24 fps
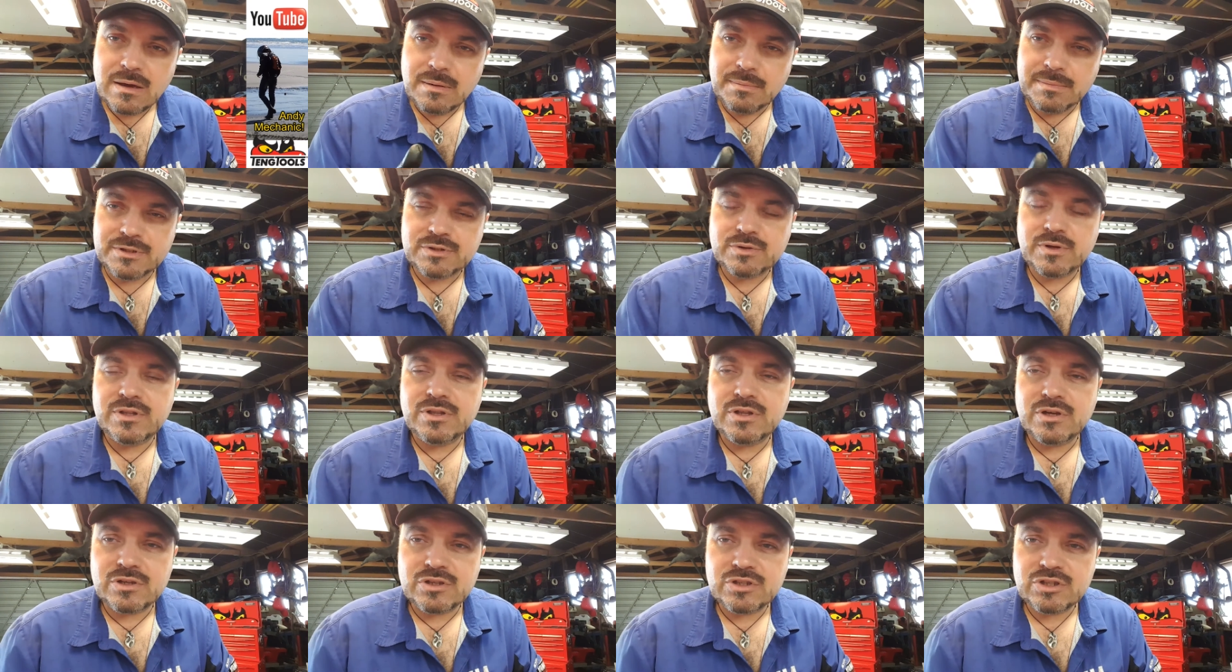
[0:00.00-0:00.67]

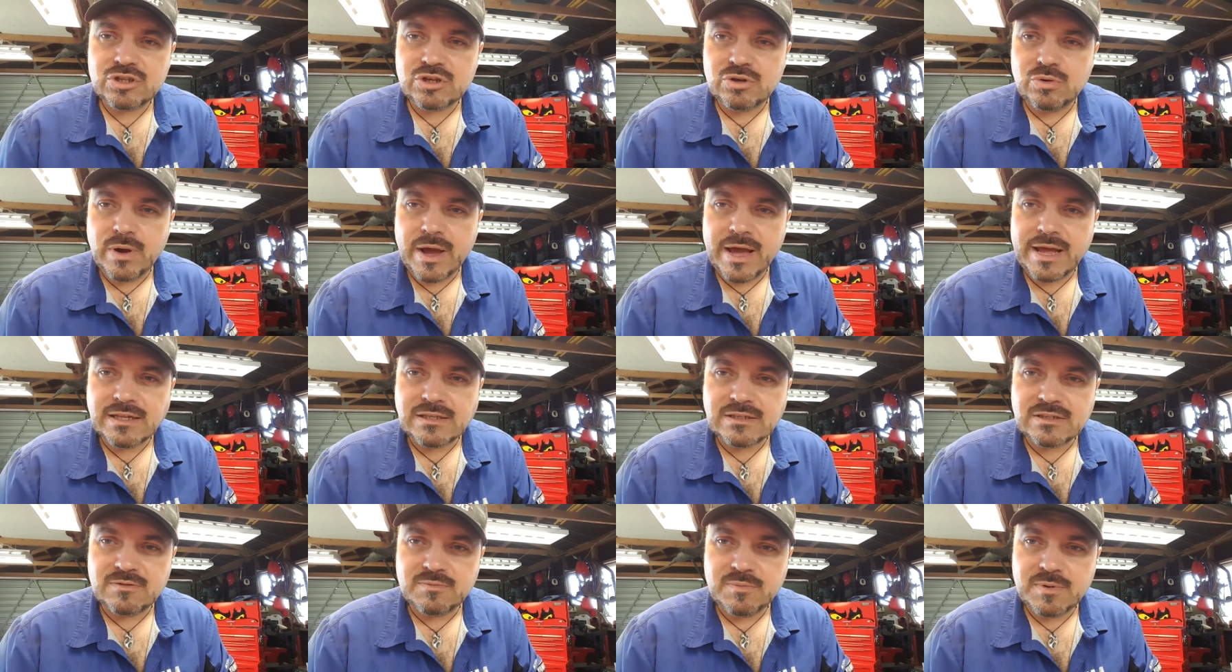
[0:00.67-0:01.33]
between those two
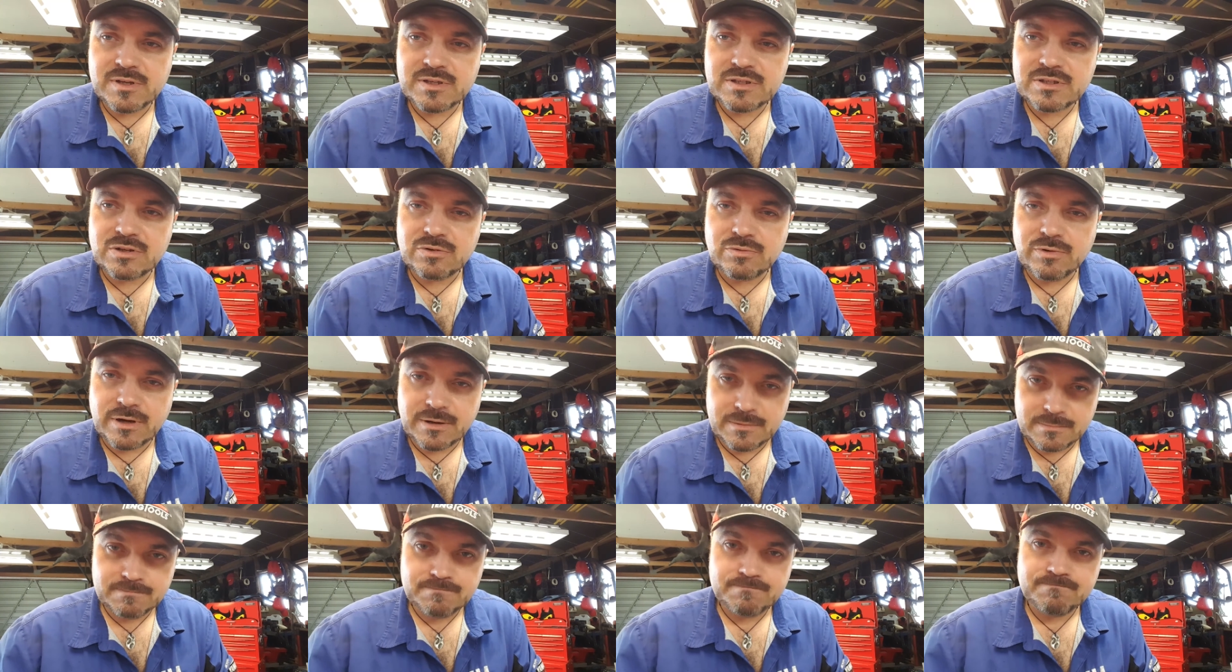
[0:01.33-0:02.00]
ends of piston
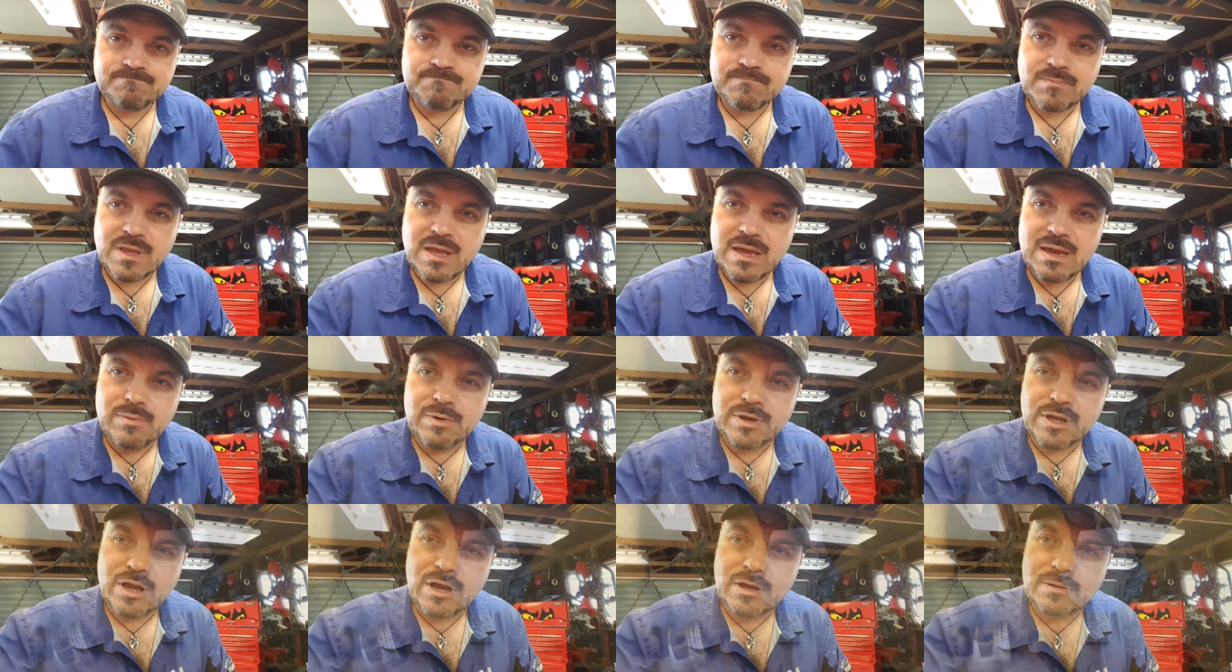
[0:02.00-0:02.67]
ring. Here
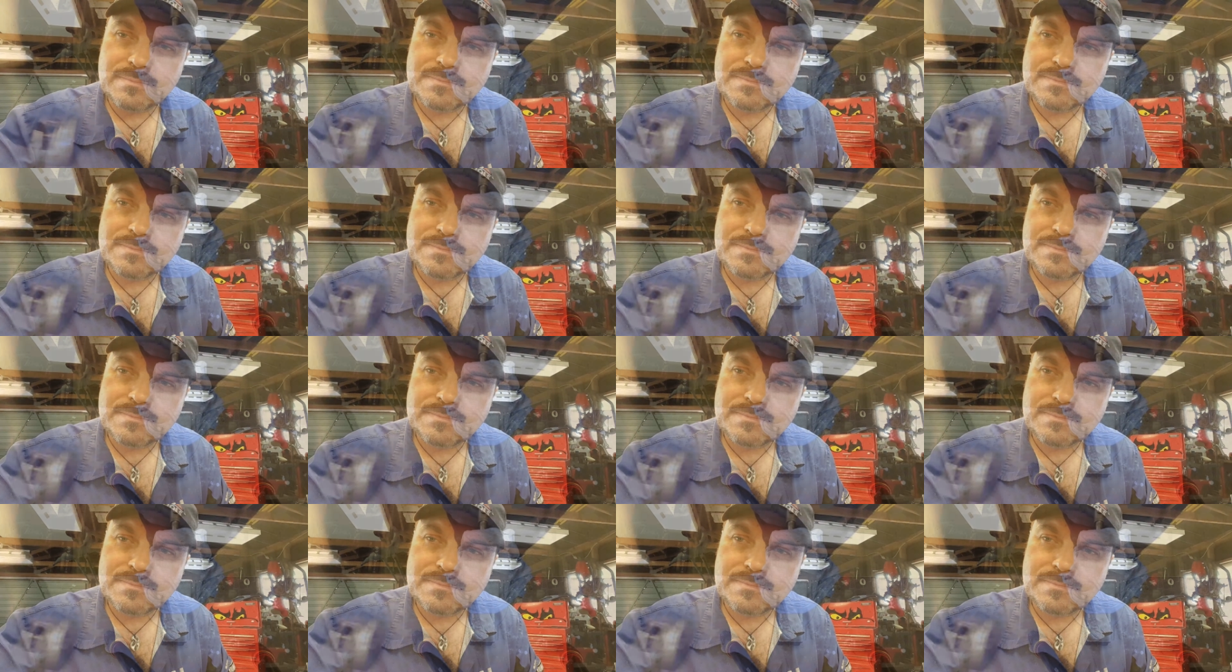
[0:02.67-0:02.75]
we go.